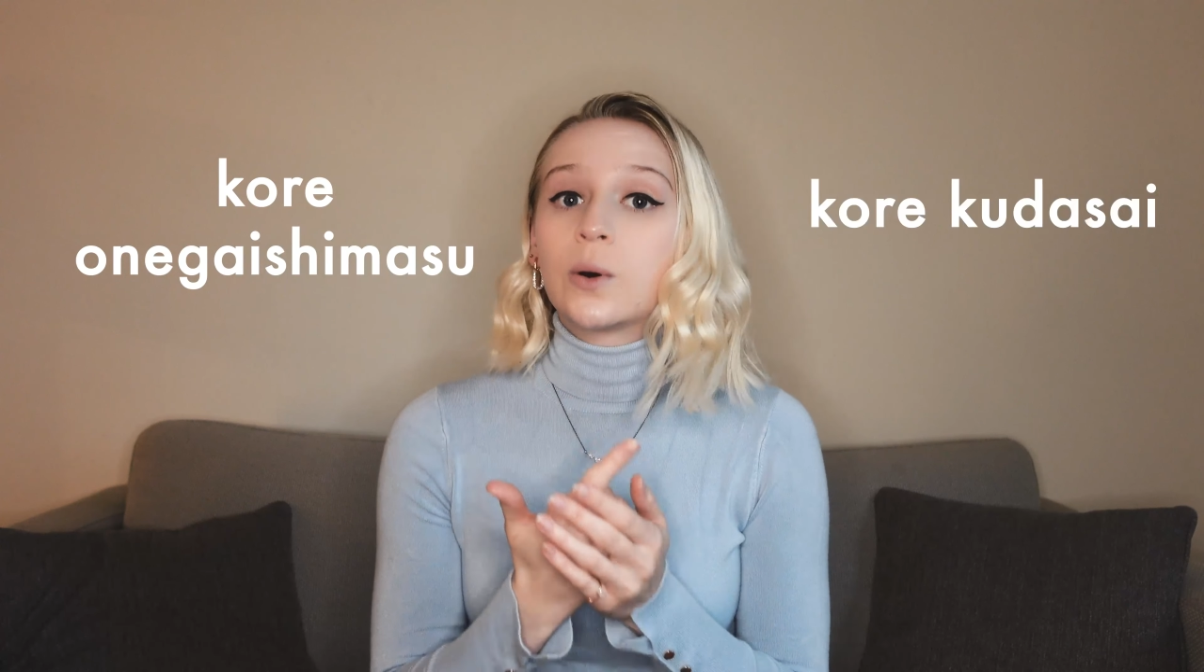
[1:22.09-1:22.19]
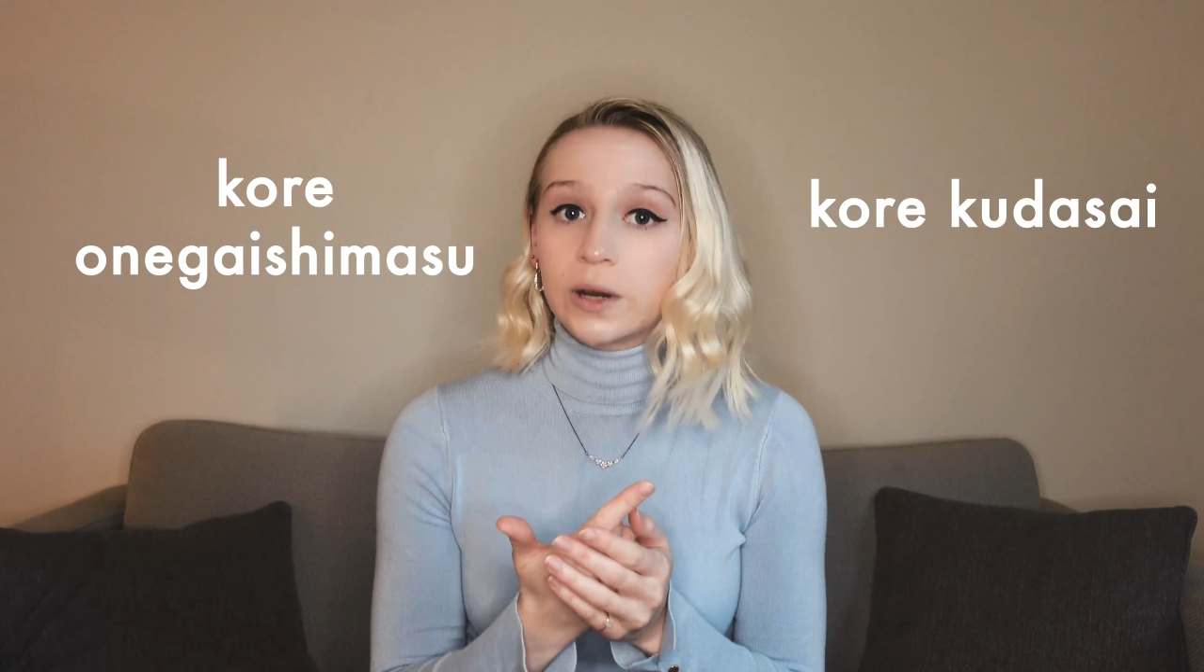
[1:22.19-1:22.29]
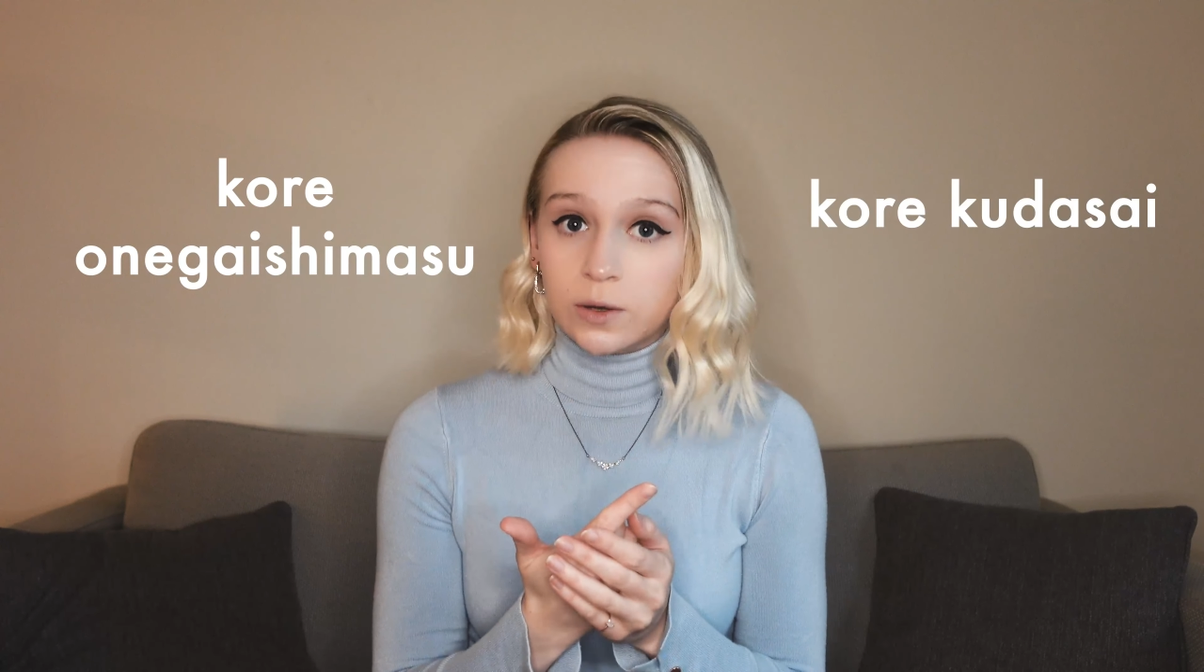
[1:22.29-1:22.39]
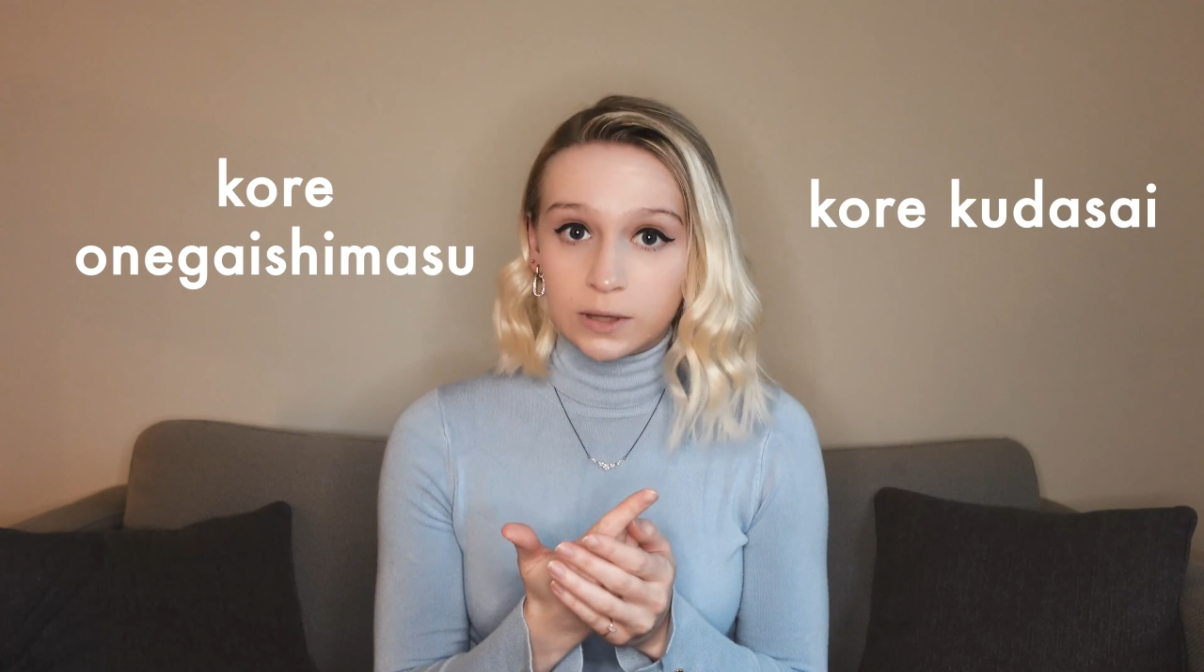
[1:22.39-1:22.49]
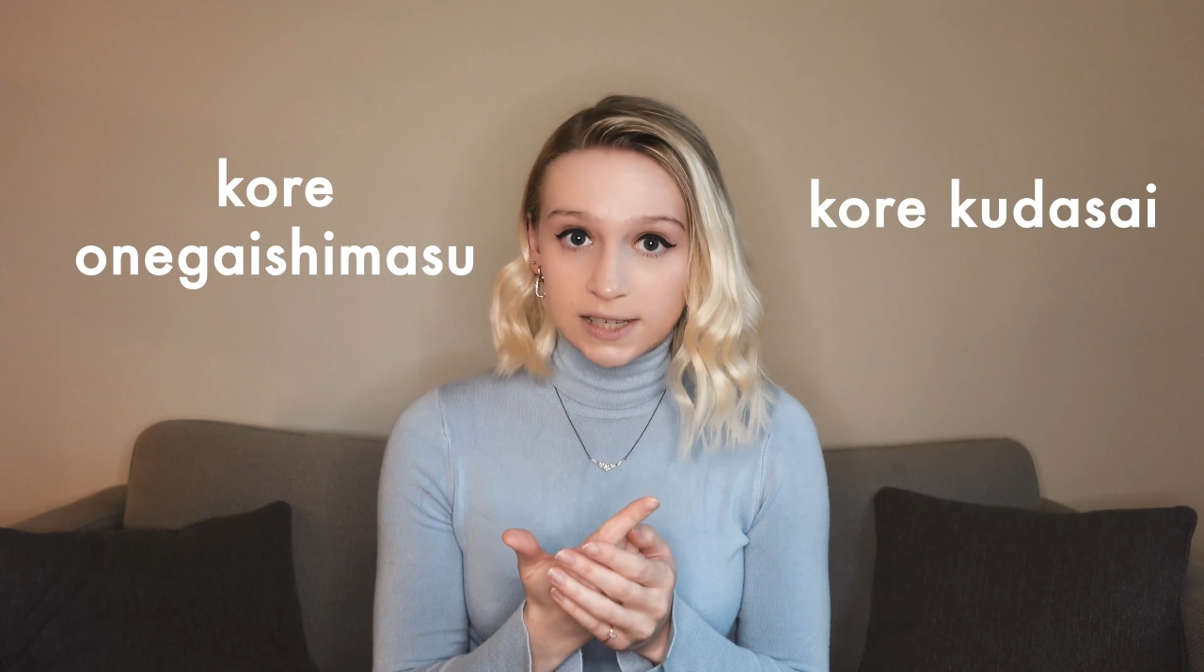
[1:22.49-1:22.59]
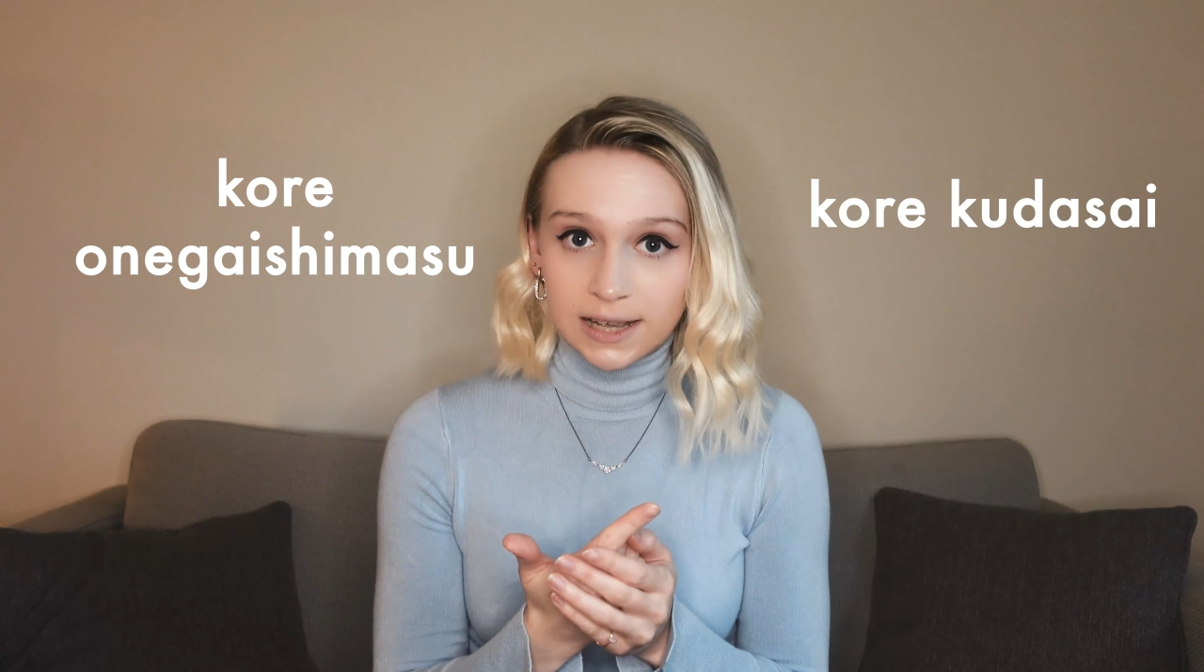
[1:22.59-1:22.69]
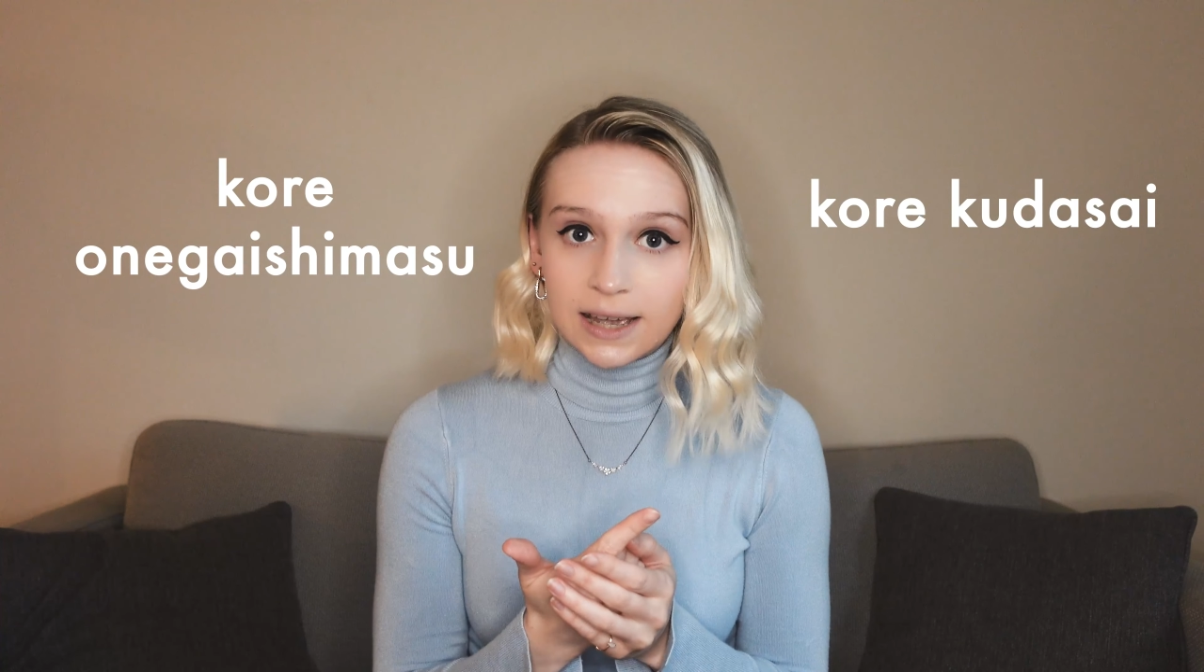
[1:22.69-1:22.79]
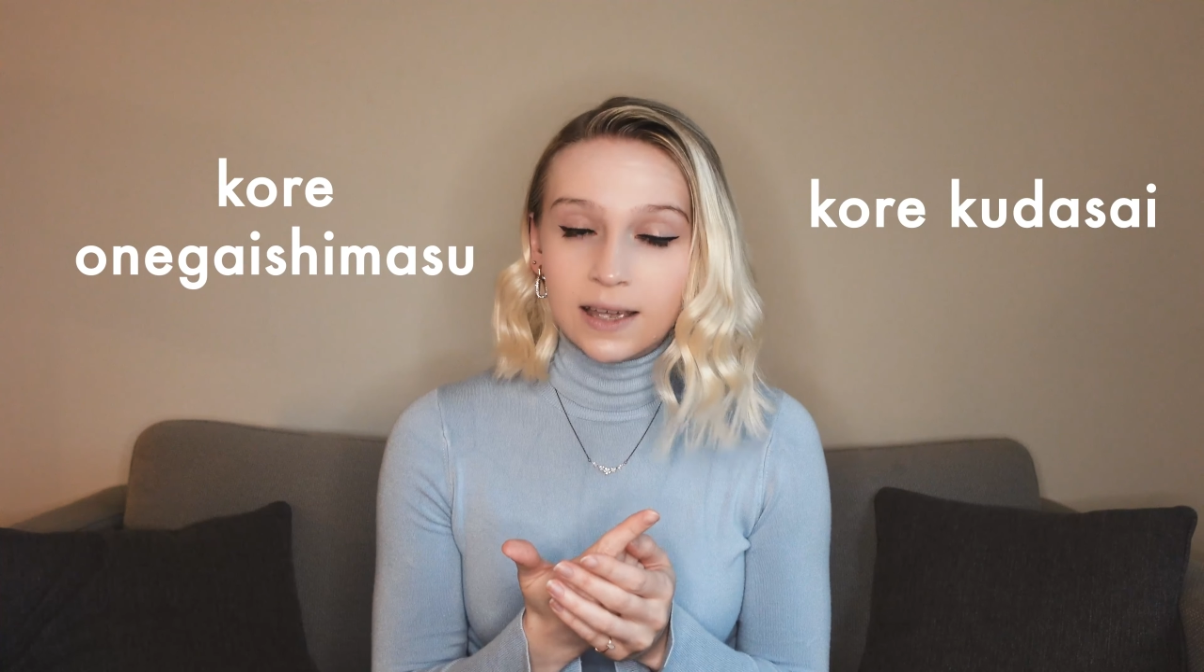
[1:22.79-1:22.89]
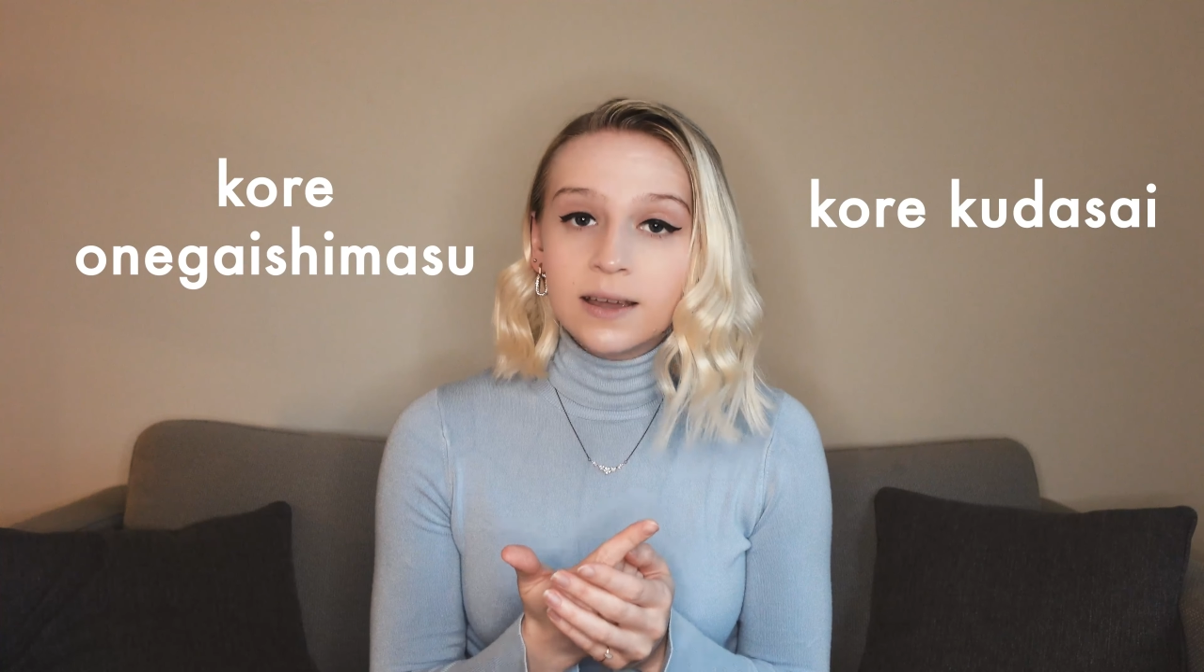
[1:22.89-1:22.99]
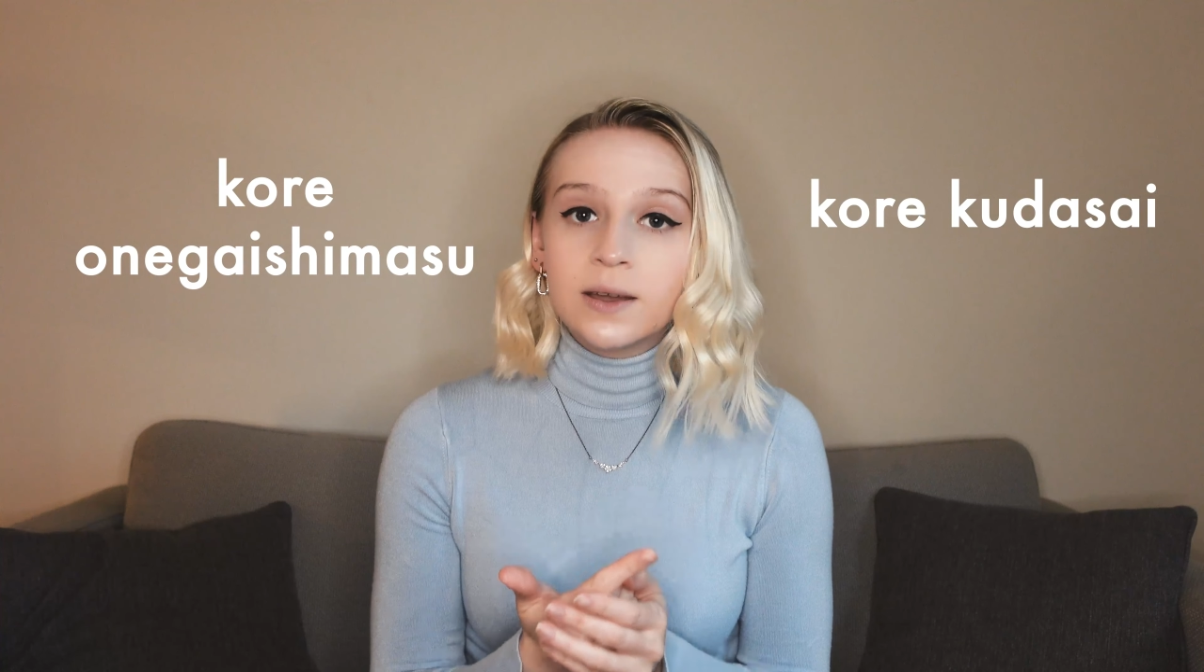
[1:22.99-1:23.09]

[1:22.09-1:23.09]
kore kudasai,